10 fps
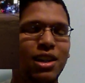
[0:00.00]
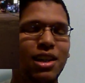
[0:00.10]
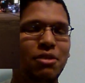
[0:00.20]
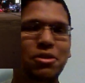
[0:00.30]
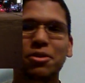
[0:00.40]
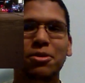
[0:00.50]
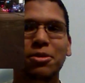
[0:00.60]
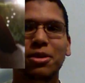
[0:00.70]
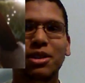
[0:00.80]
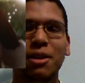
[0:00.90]

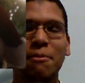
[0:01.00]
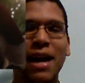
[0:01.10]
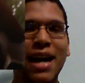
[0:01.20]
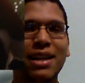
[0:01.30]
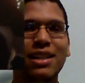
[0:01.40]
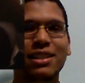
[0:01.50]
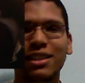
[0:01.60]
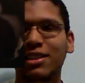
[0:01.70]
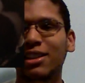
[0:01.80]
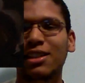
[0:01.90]
the magnets
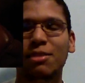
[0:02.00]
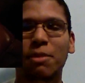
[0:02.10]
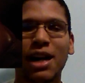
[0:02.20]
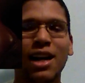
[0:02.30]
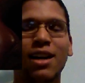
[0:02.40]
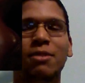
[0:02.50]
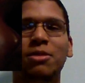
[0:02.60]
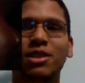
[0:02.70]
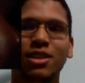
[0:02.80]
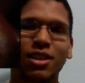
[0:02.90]
in these
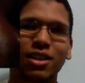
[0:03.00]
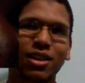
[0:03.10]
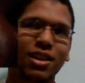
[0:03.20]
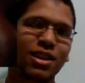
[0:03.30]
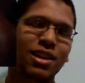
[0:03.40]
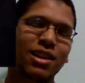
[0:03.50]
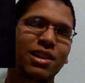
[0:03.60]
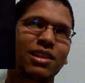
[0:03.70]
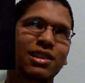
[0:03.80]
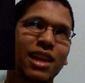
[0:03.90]
bombs
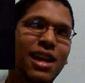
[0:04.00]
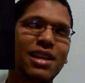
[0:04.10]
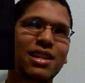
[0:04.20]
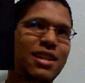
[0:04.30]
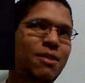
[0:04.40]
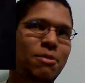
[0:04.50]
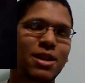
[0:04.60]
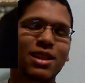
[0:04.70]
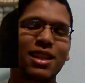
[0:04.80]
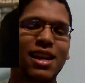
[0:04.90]
taken up
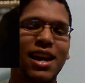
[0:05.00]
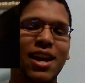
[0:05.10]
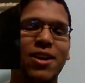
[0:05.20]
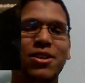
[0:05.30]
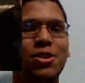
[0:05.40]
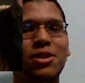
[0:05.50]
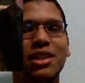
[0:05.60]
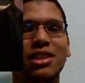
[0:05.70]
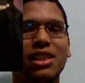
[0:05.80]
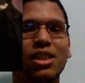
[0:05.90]
into the air
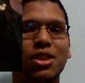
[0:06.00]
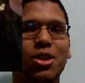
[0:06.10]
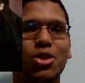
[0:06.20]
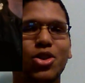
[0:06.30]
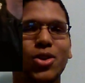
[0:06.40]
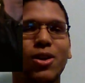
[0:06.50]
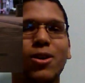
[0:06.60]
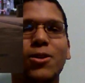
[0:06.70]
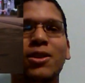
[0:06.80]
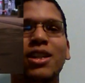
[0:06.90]
using Cisco's
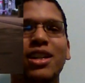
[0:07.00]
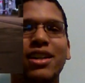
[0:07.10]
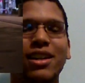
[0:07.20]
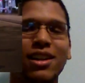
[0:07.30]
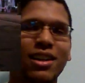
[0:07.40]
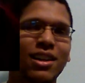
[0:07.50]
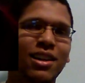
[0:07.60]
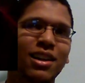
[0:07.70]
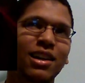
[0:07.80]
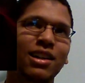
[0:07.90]
drone
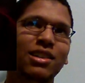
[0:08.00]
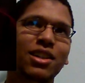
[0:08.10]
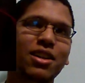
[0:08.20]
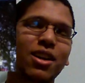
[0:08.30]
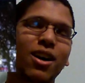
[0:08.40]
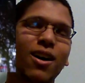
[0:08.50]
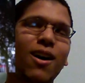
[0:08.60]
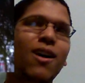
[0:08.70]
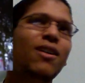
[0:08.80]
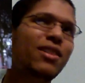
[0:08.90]
took
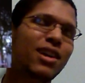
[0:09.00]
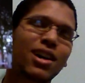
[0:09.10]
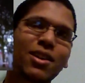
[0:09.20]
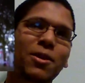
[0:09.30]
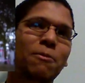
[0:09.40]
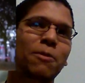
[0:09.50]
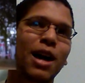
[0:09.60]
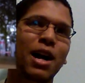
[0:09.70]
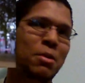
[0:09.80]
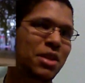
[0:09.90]
all the other
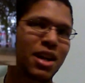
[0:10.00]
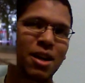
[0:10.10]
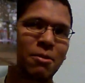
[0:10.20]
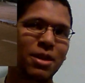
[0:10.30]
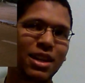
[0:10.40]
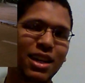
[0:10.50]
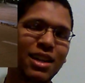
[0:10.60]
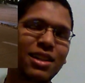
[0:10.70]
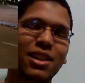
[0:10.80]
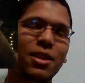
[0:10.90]
bombs up
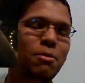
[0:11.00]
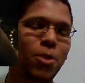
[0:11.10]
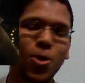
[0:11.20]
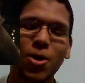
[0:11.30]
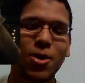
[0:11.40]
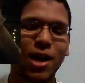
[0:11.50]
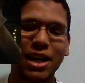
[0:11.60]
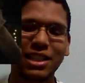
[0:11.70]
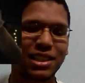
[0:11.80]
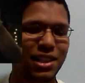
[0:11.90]
into the portal.
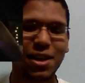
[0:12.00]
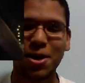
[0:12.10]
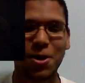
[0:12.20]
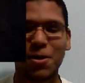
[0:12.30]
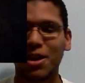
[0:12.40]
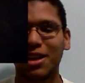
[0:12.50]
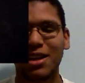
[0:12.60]
I still